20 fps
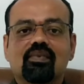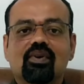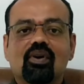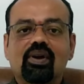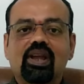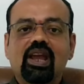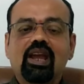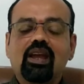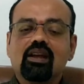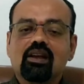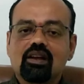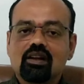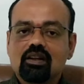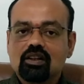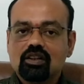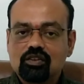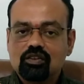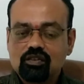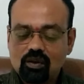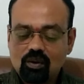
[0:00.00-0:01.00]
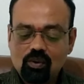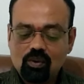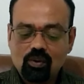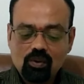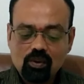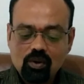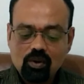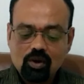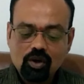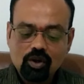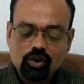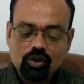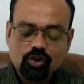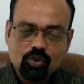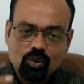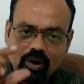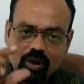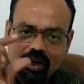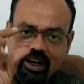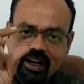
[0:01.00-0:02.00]
Okay, so
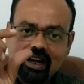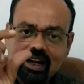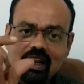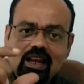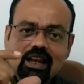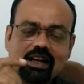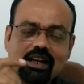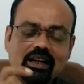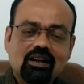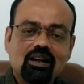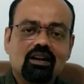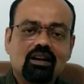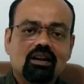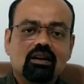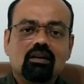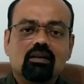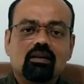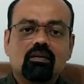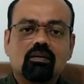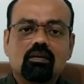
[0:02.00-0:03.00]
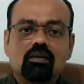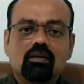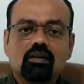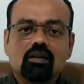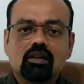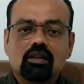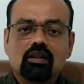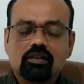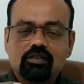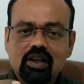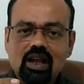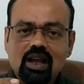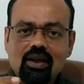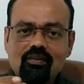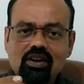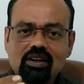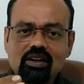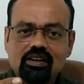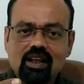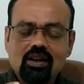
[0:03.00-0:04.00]
you read a little. See,
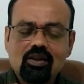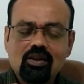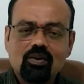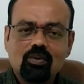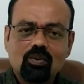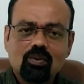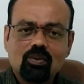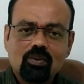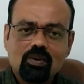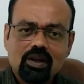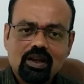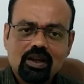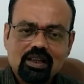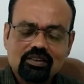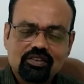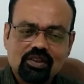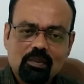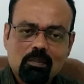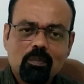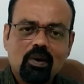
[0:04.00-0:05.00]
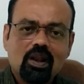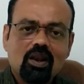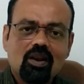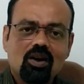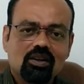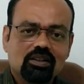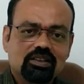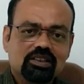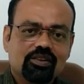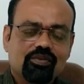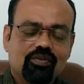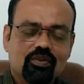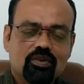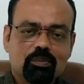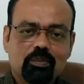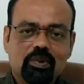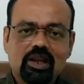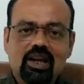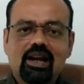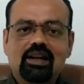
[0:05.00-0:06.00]
I will tell you a simple logic
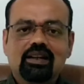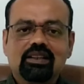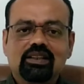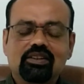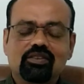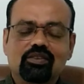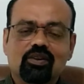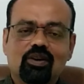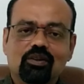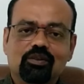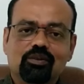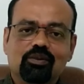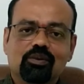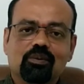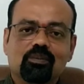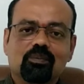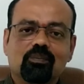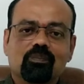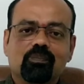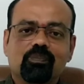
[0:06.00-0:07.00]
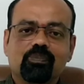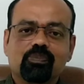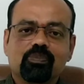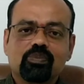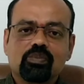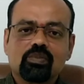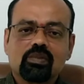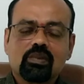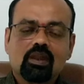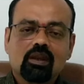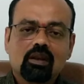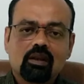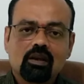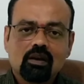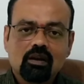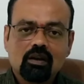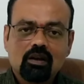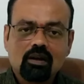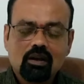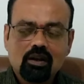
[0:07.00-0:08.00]
behind this also.
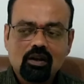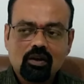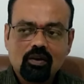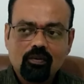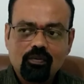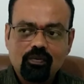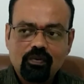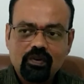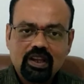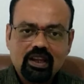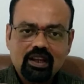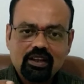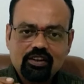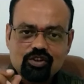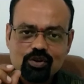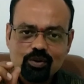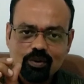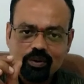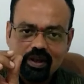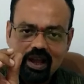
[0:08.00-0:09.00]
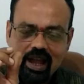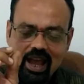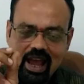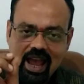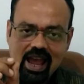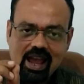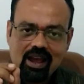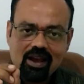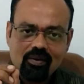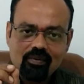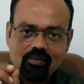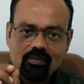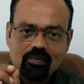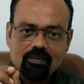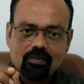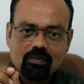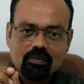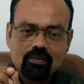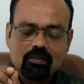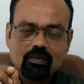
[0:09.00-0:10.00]
We should have
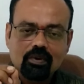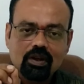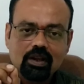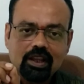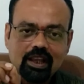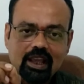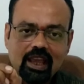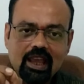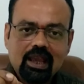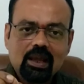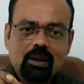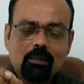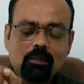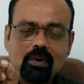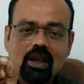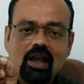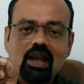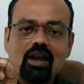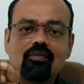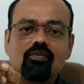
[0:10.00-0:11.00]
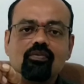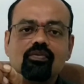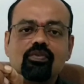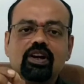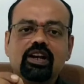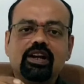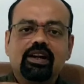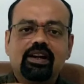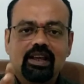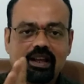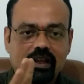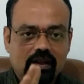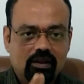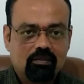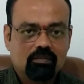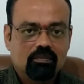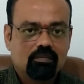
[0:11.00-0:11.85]
aim every day.